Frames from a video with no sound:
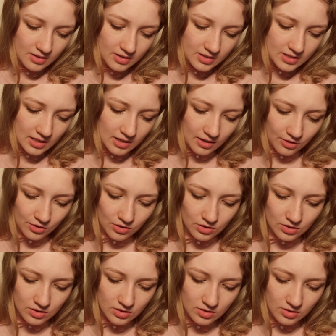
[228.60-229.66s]

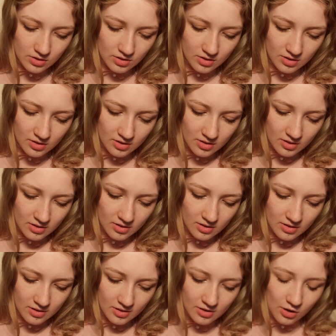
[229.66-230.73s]
Tanner's
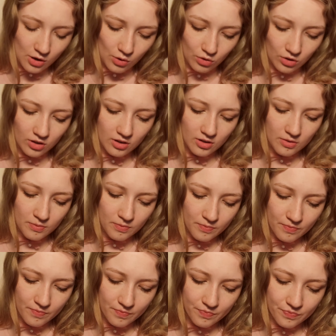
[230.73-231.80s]
Oak.
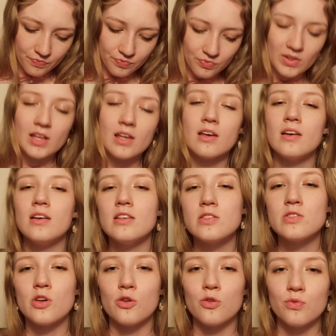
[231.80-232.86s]

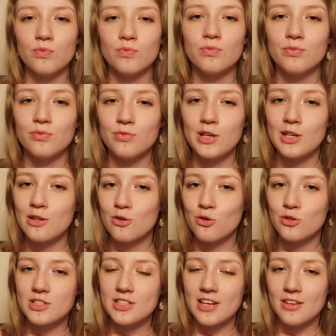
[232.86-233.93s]
So, any
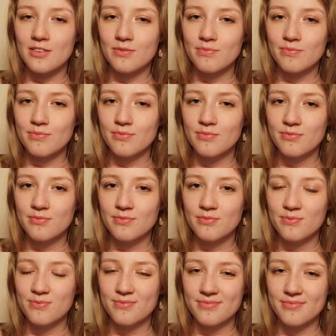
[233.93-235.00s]
thoughts yet?
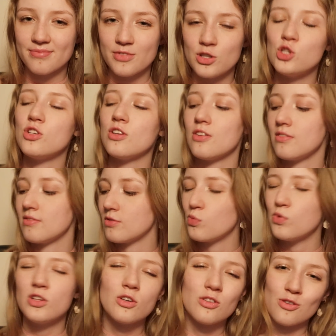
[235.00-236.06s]
You don't?
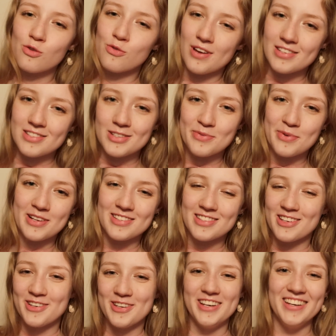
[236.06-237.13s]
We'll look through the rest as well, so.
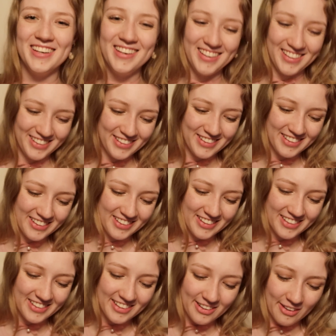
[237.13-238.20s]

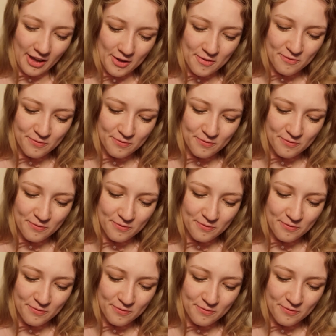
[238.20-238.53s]
Okay.